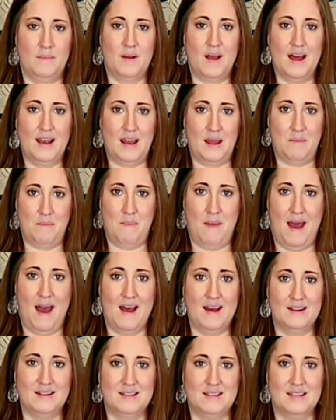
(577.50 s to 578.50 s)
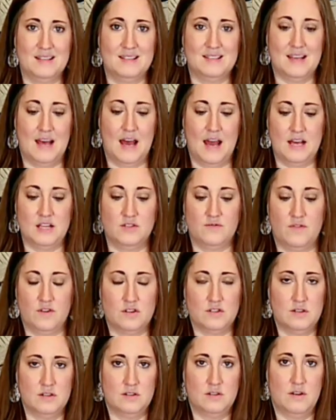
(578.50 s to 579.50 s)
cutting mat size
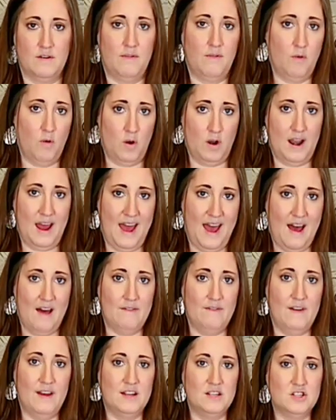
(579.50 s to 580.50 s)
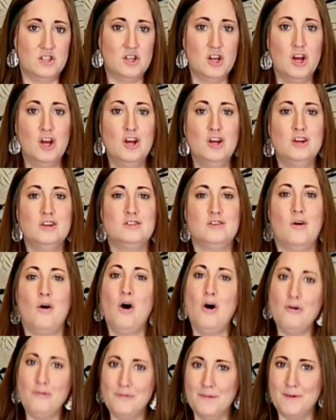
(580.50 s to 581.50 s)
versus the 4.5-inch. So
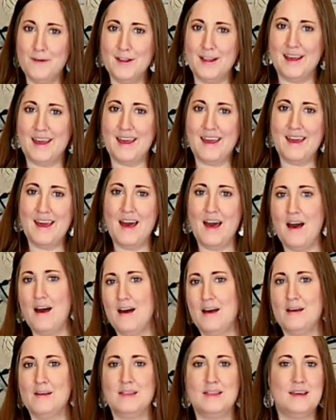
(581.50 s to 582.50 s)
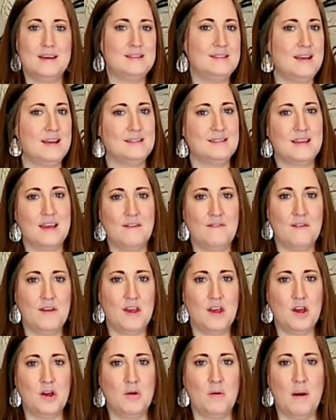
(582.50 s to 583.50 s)
hopefully this has given
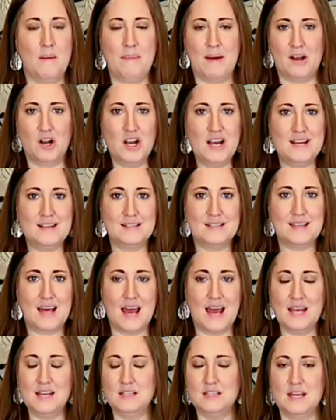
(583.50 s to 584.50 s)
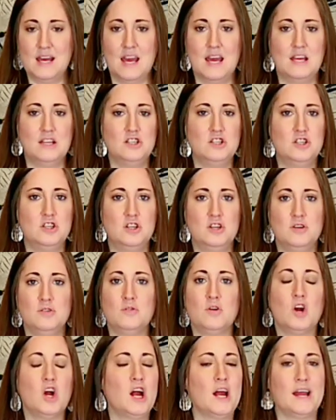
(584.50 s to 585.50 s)
you a better insight into
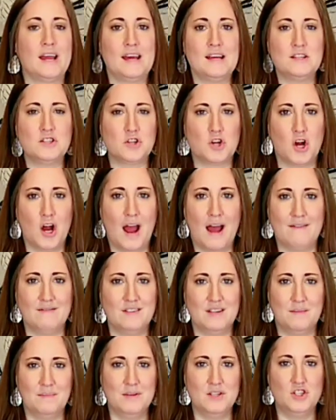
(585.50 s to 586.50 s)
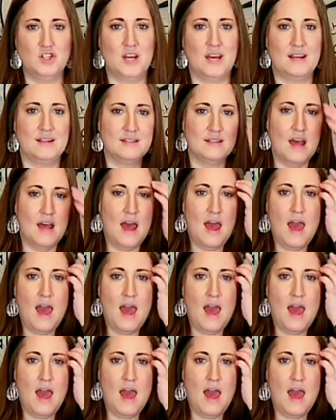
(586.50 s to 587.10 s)
Cricut's crafting machines